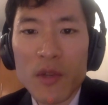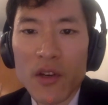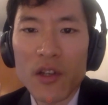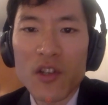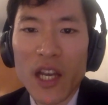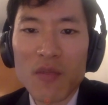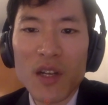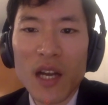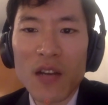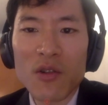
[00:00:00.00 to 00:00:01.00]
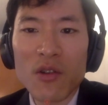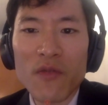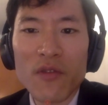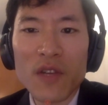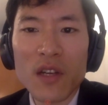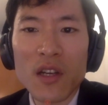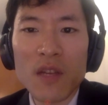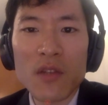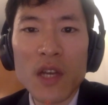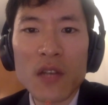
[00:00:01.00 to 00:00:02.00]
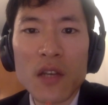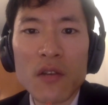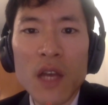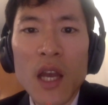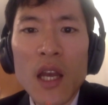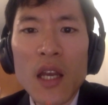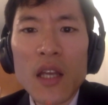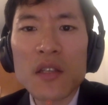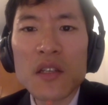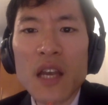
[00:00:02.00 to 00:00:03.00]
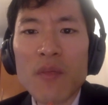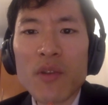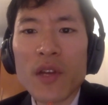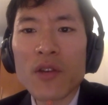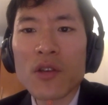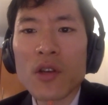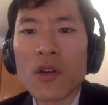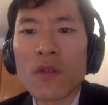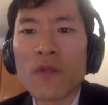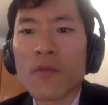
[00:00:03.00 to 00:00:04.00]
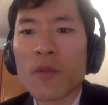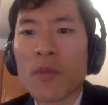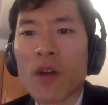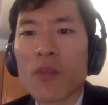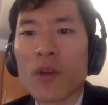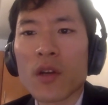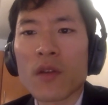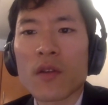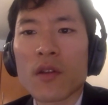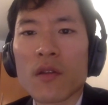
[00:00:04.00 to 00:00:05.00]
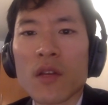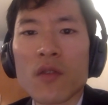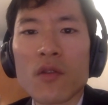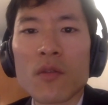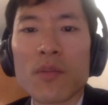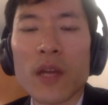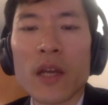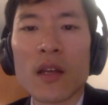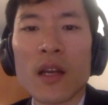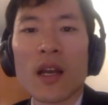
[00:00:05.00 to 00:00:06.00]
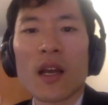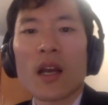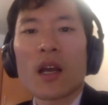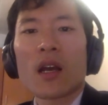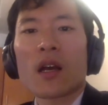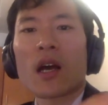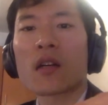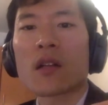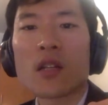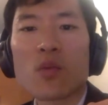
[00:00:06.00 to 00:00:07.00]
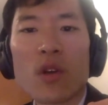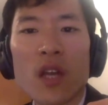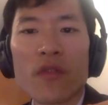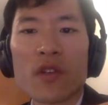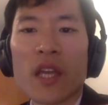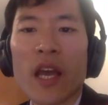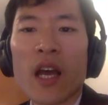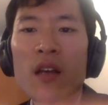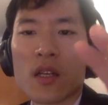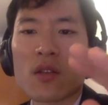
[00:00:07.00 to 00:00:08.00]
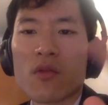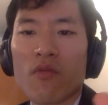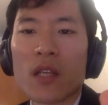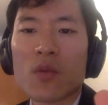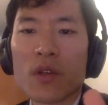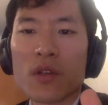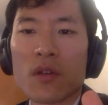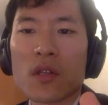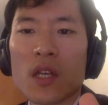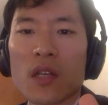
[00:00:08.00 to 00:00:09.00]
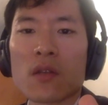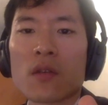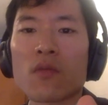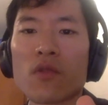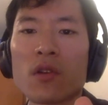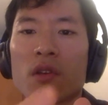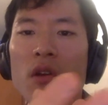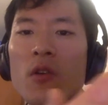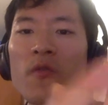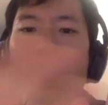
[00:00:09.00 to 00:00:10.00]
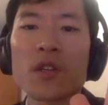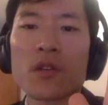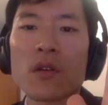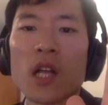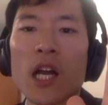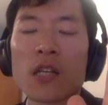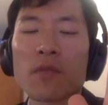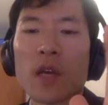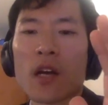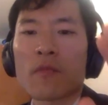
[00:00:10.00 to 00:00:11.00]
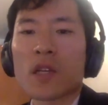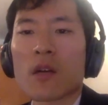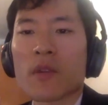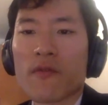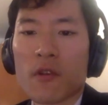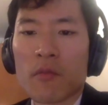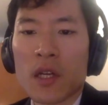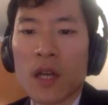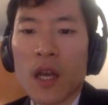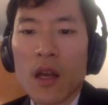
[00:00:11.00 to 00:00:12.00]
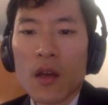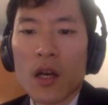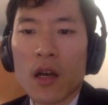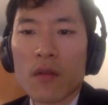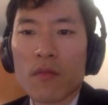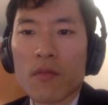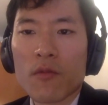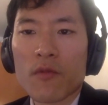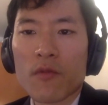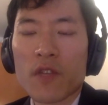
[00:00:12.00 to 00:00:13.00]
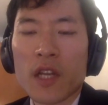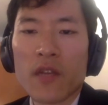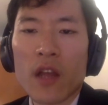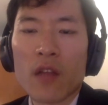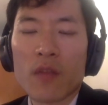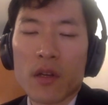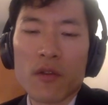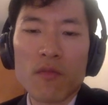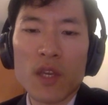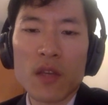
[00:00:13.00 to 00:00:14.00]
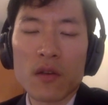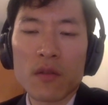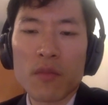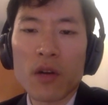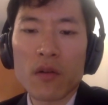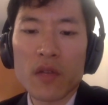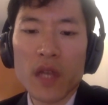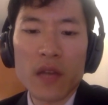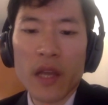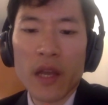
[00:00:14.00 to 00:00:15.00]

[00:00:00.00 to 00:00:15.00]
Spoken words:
I'm sorry, Jasmine, I don't know if your nickname is Jazz actually. Is the example that you showed from a PowerPoint, the lingual plate class 1 lever? Yeah, because the rest wasn't the distal with a circumferential clasp coming from it, the retentive element on the mesial buccal side.